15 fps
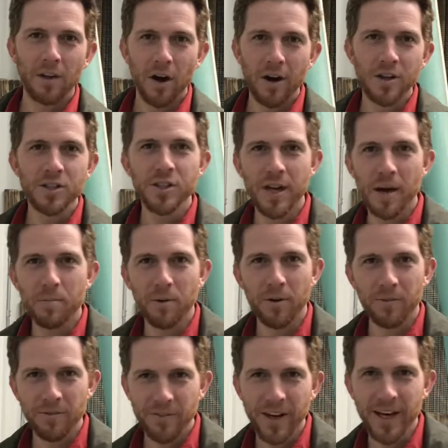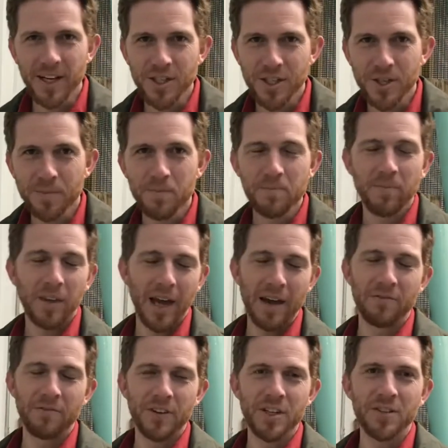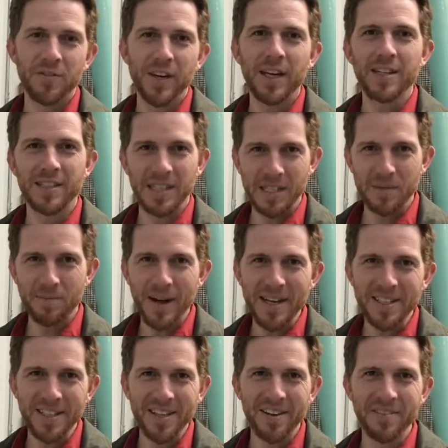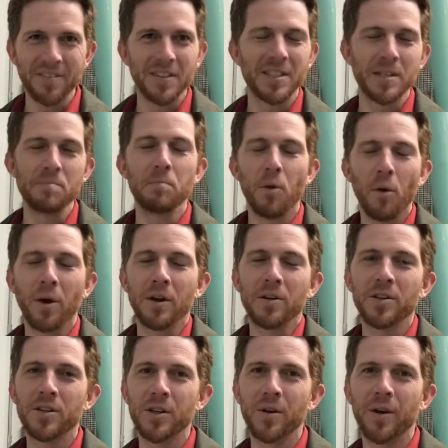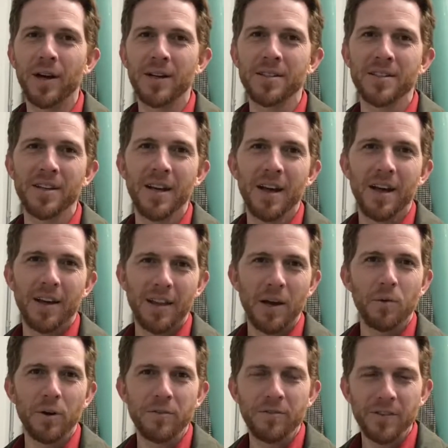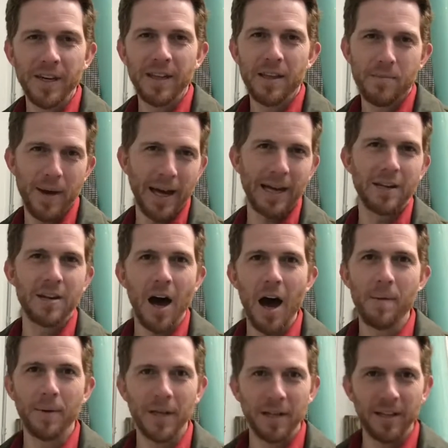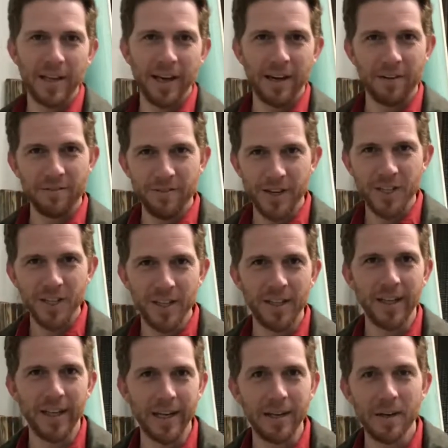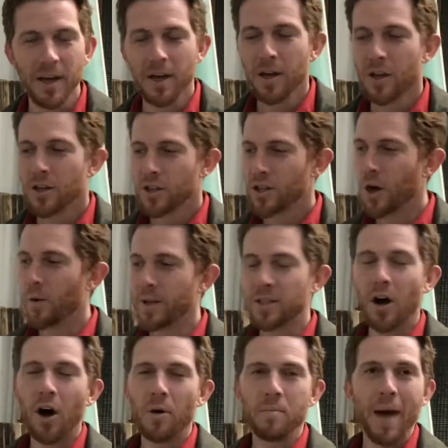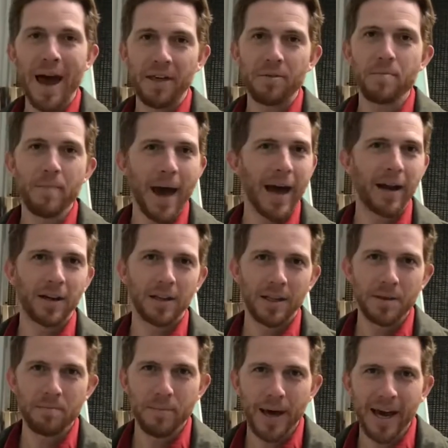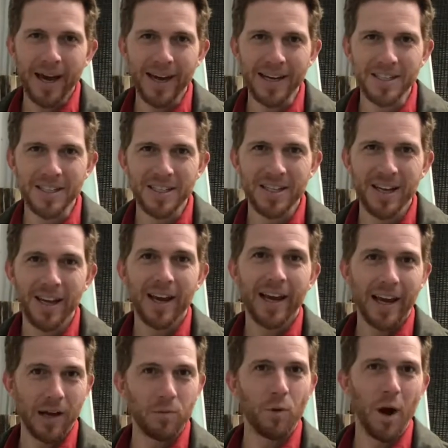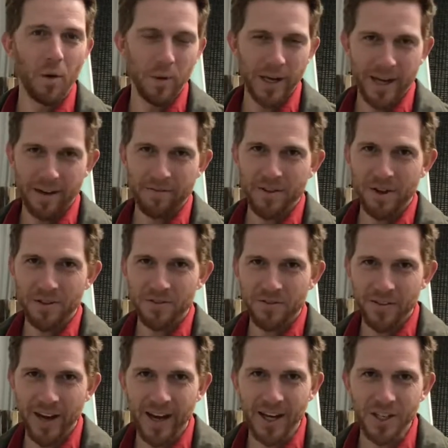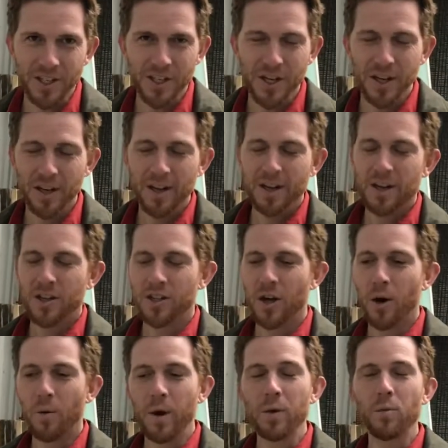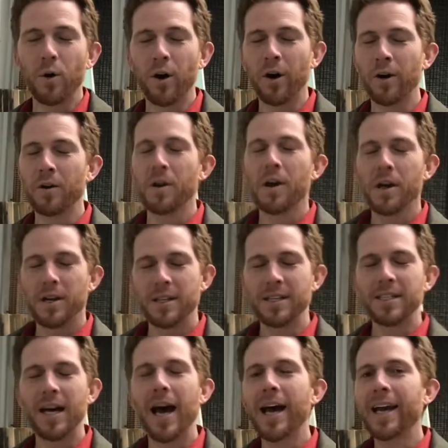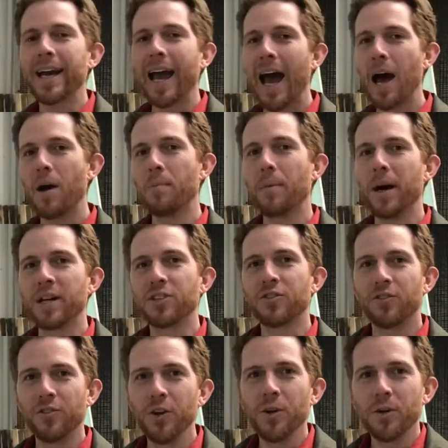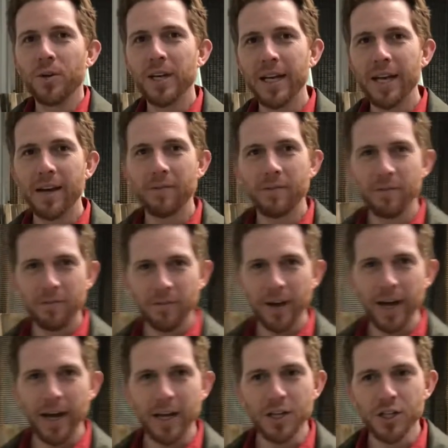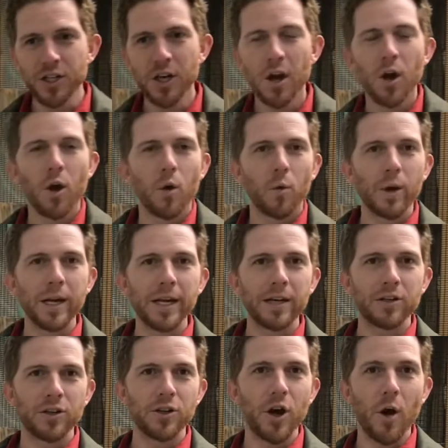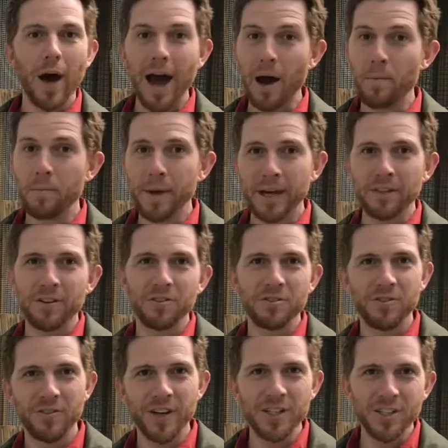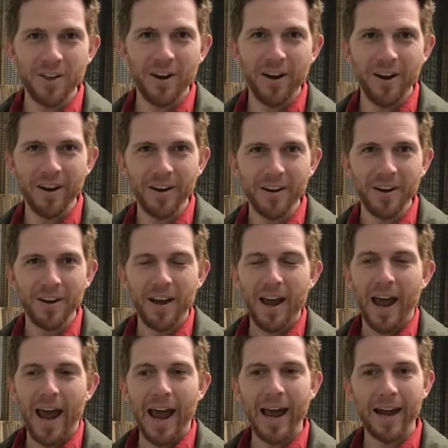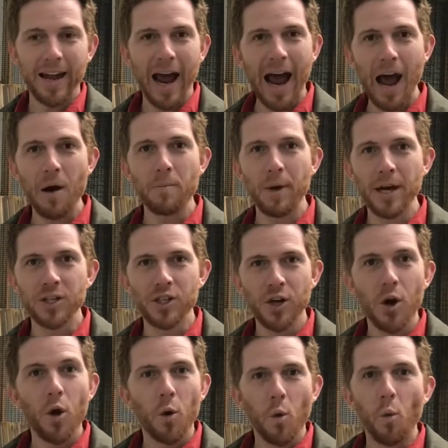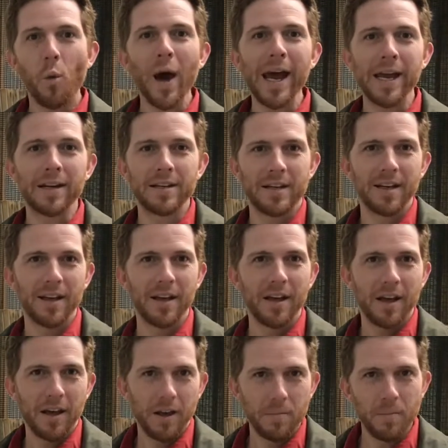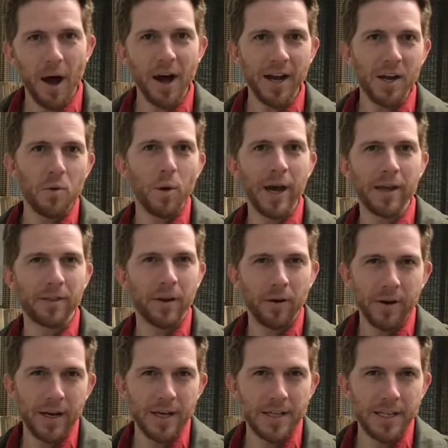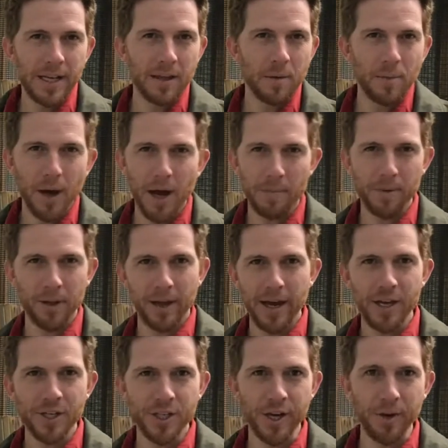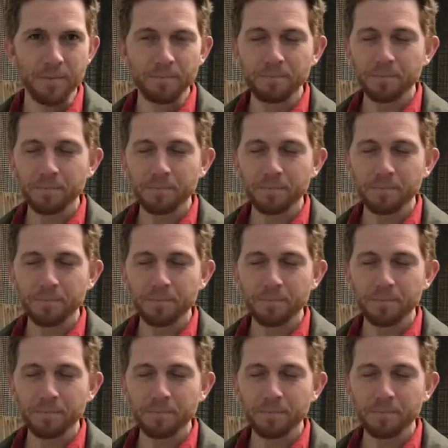a large number of fish, and fish feed is expensive, it's important to us that we feed them economically and efficiently. So it's all mathematically based in what we give those fish. So when we're deciding how much food to give the fish, we need to know how big those fish are and how much weight, body weight there is in the population.